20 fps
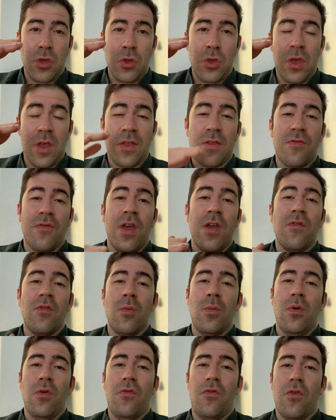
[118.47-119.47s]
it's
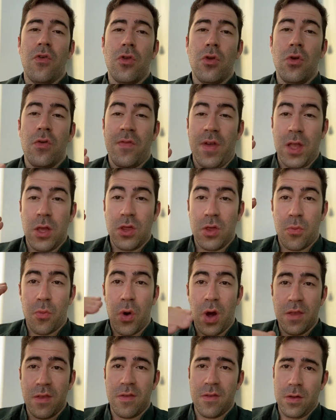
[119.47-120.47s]
favorable for you if energy
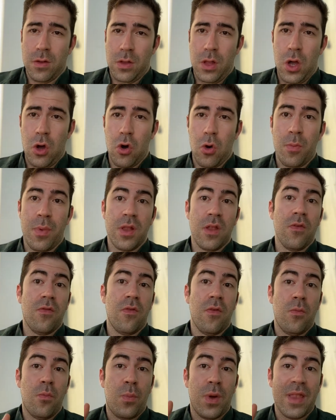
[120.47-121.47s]
prices are low.
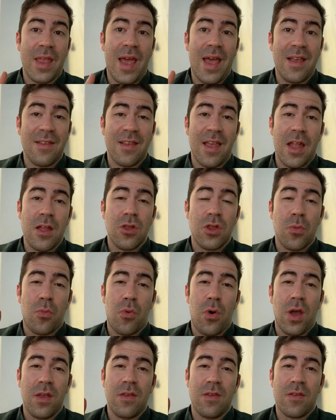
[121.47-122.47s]
But as energy prices